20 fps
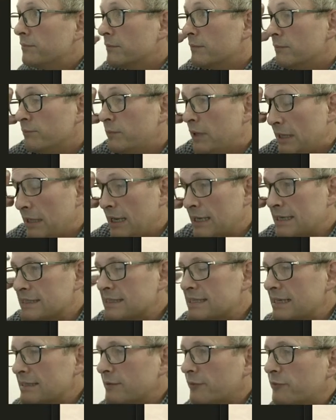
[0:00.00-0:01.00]
but like I
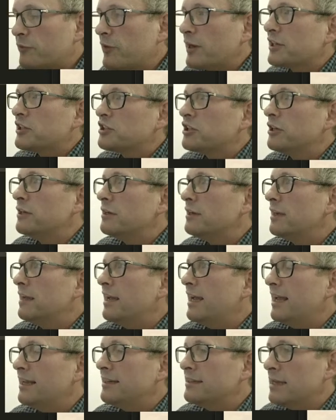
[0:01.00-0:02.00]
say, the friction
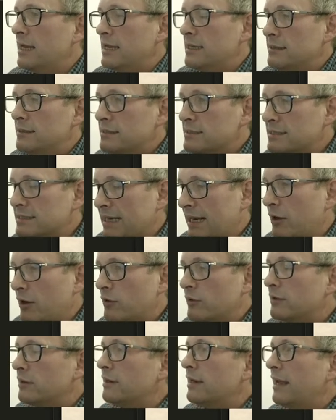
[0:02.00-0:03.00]
and and the
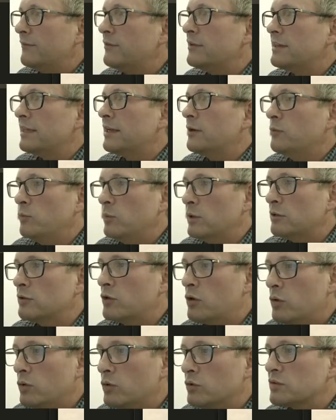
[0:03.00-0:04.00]
sound and everything will
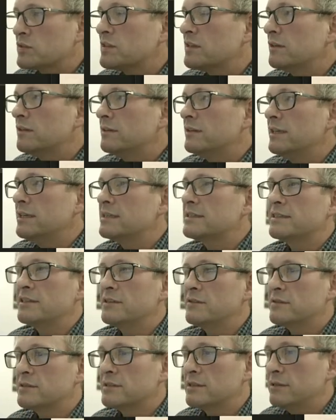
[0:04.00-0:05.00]
cause this
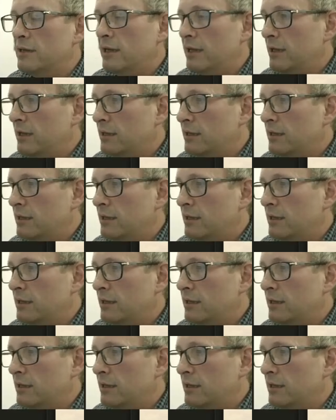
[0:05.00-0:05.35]
to uh,